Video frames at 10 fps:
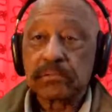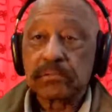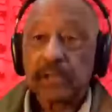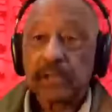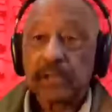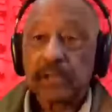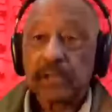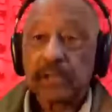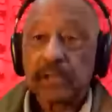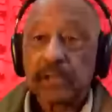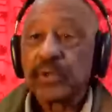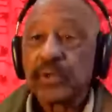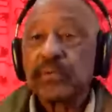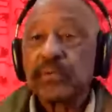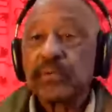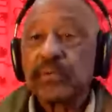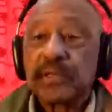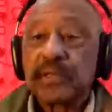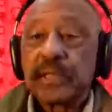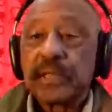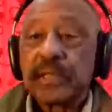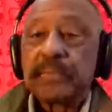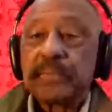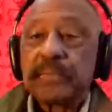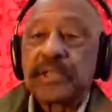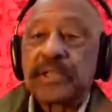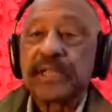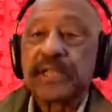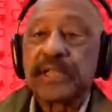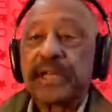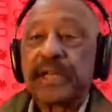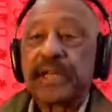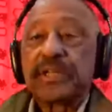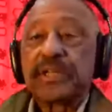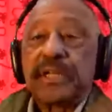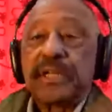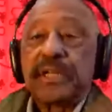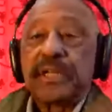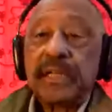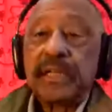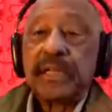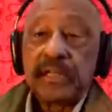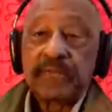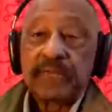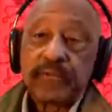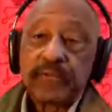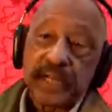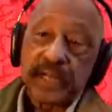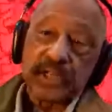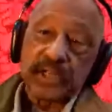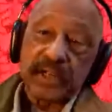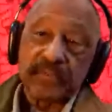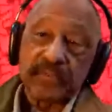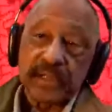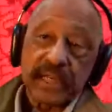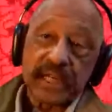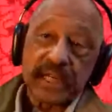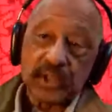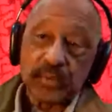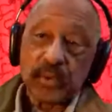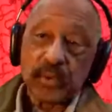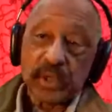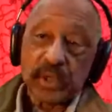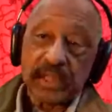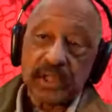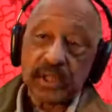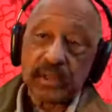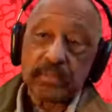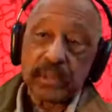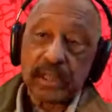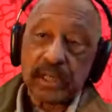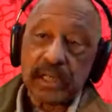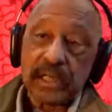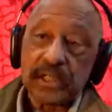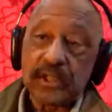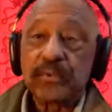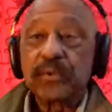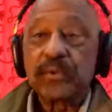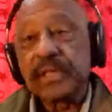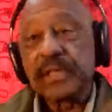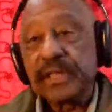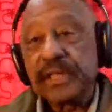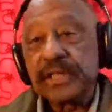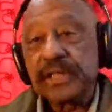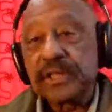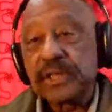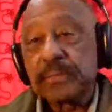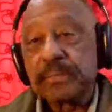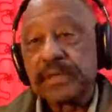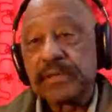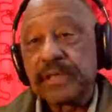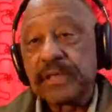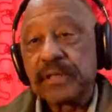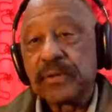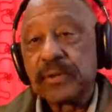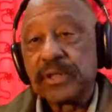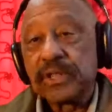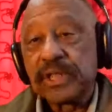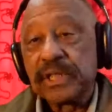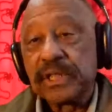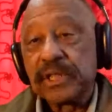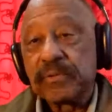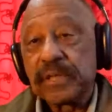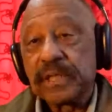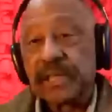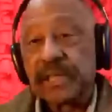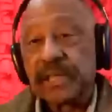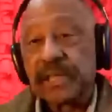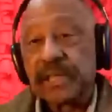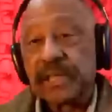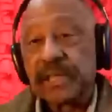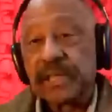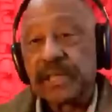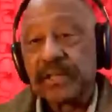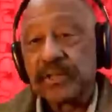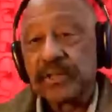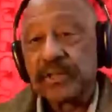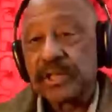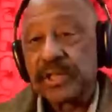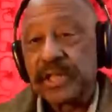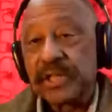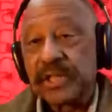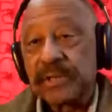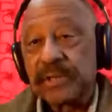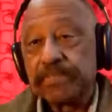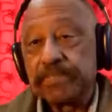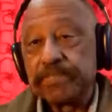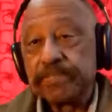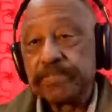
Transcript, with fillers: the bar, thirty years old, which was the minimum in the state of Tennessee, and four days after they got sworn into the bar, got sworn in as a superior court judge with unlimited trial jurisdiction. Mm-hmm.